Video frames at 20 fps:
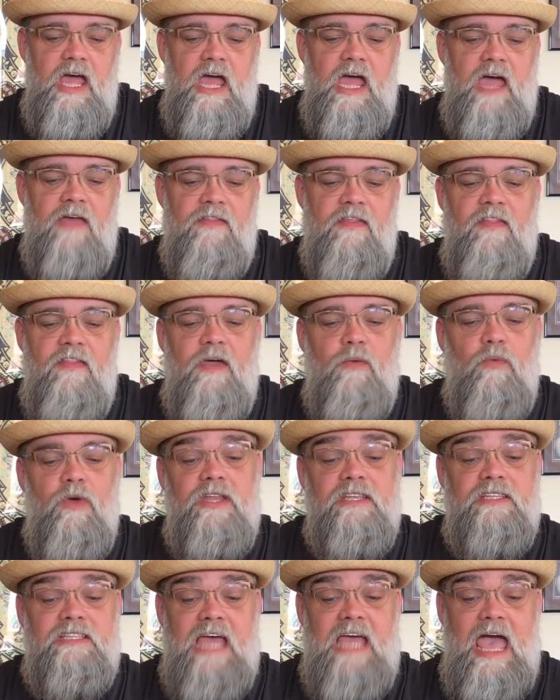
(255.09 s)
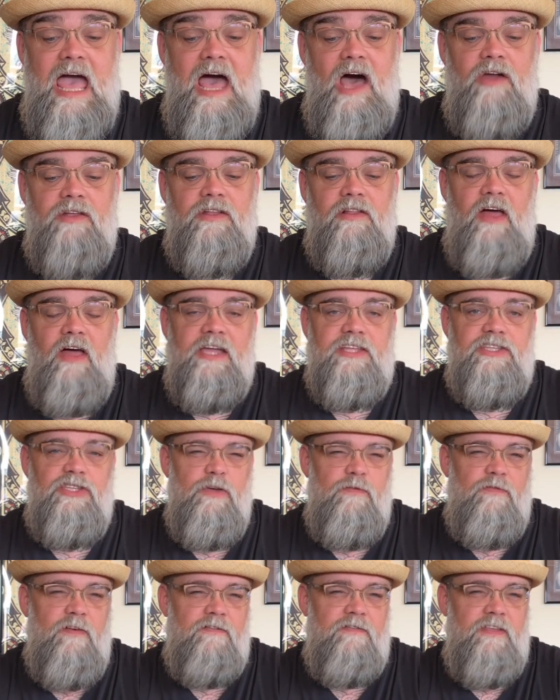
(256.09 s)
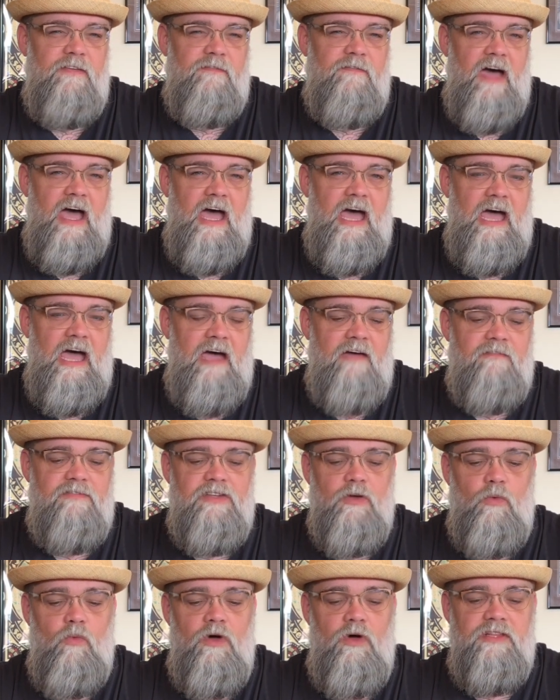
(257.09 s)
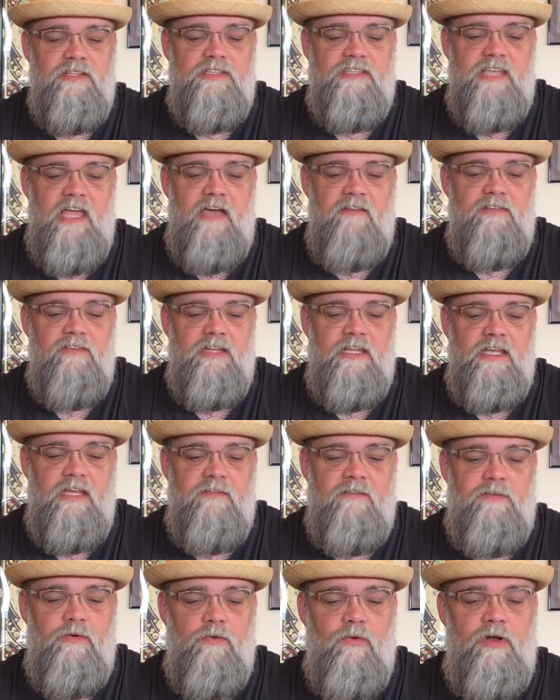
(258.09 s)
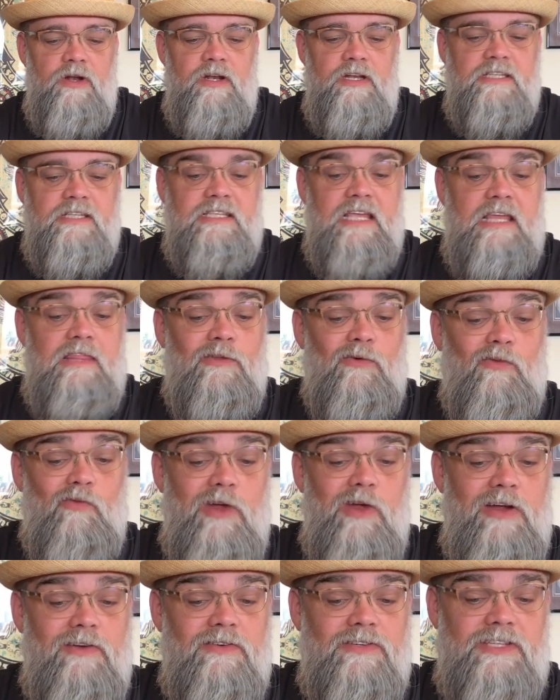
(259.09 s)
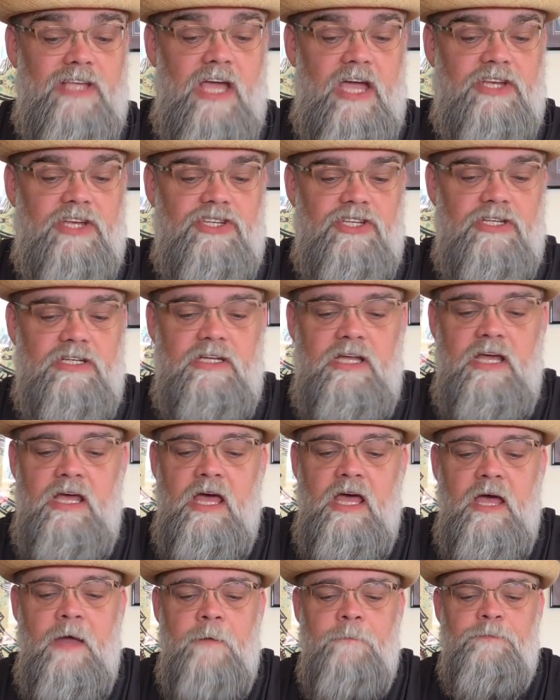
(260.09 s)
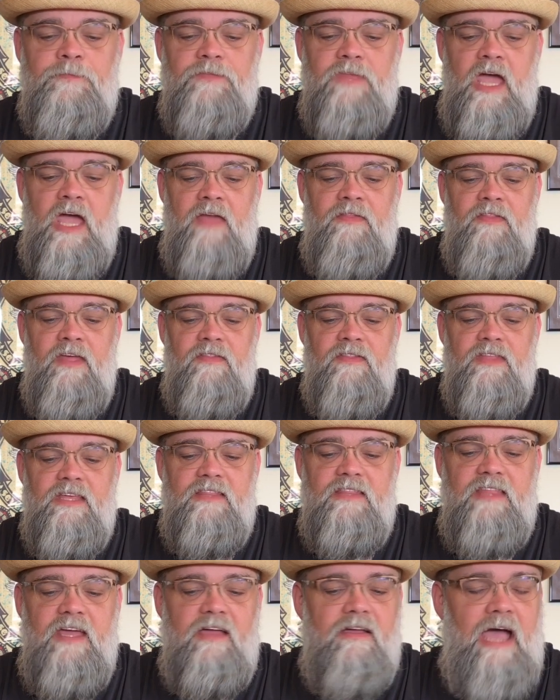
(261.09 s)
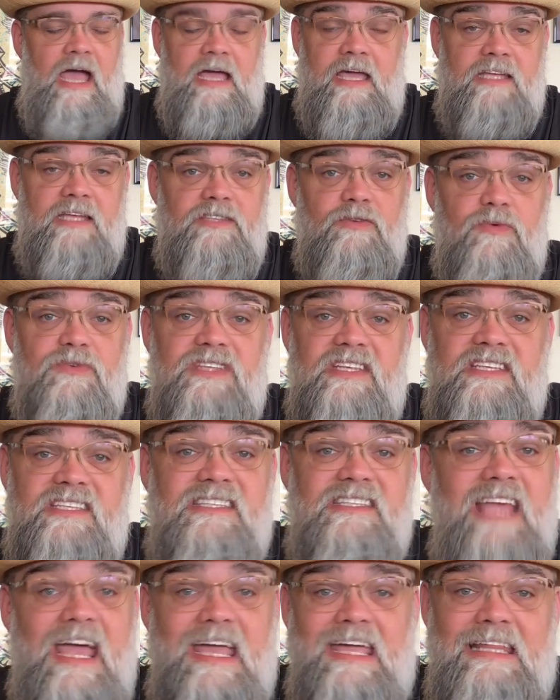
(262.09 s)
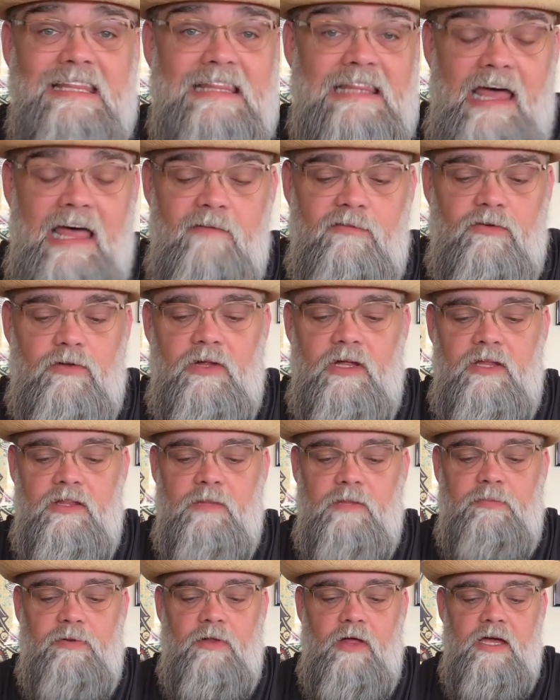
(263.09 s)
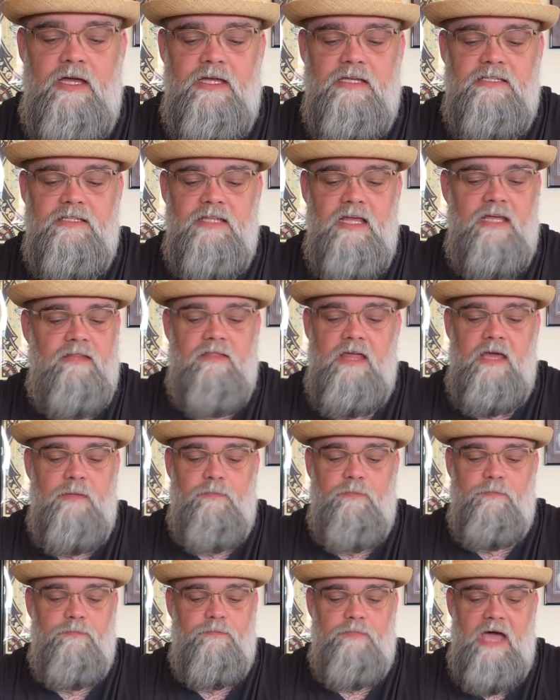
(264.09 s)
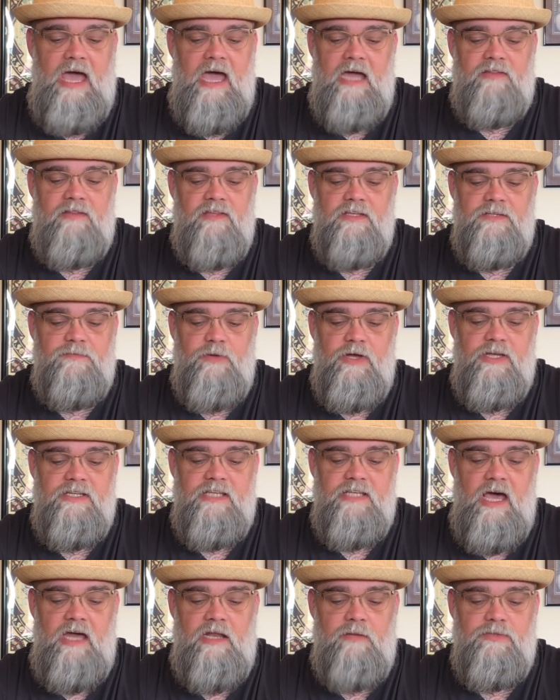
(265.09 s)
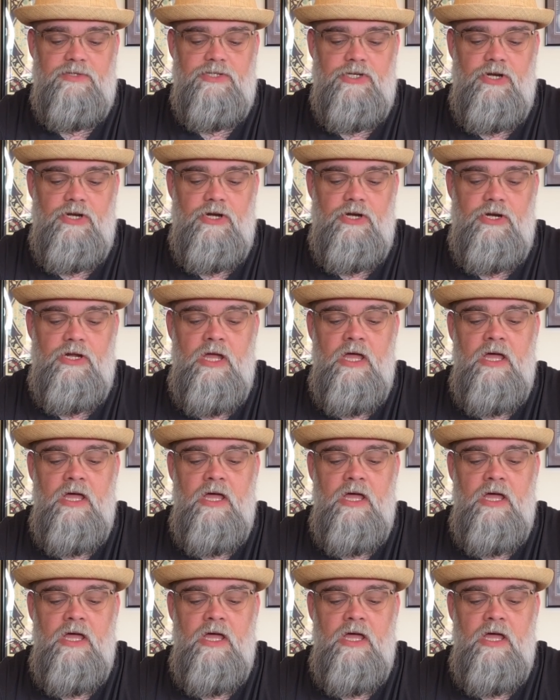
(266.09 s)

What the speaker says: And then they went down to like $255 to $170 if you wanted to sit in the rear section. And then I guess there was a second level in the place. They packed this place out, I'm sure.